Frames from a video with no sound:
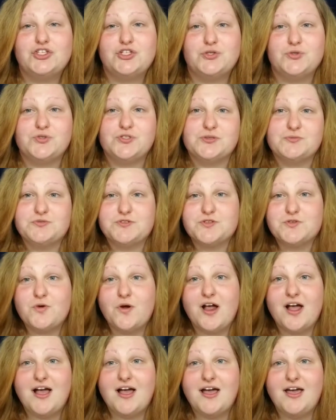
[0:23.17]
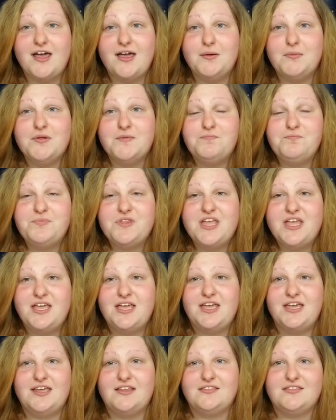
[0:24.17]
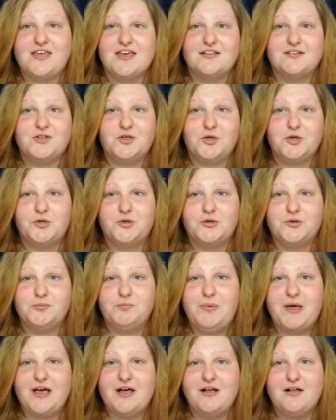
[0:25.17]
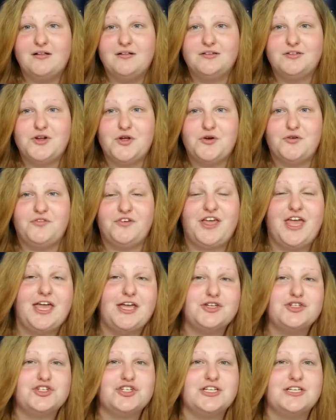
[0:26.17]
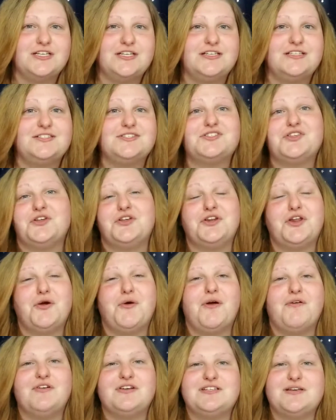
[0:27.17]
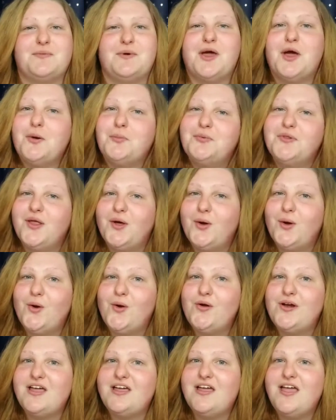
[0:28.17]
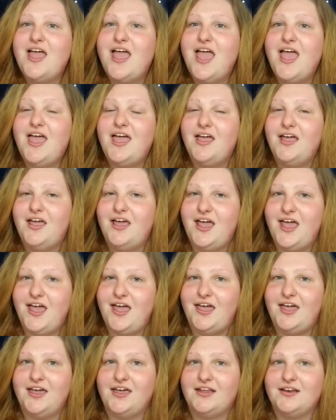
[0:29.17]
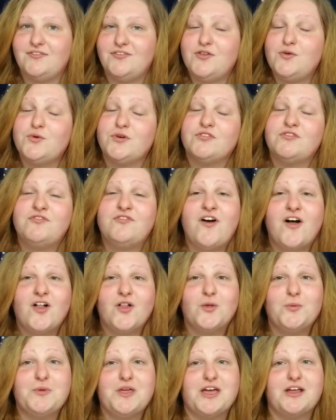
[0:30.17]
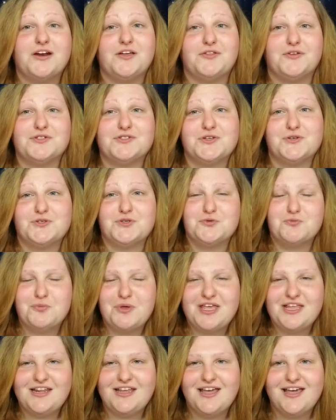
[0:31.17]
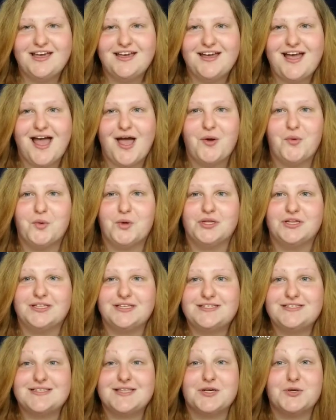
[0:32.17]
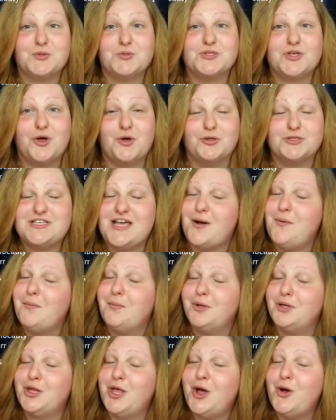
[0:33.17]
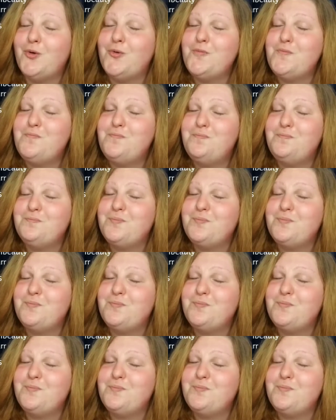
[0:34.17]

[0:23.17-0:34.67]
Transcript: to subscribe, hit that little bell notification so you know every time I upload. And if you want to follow me on other social media, I will list those all down below.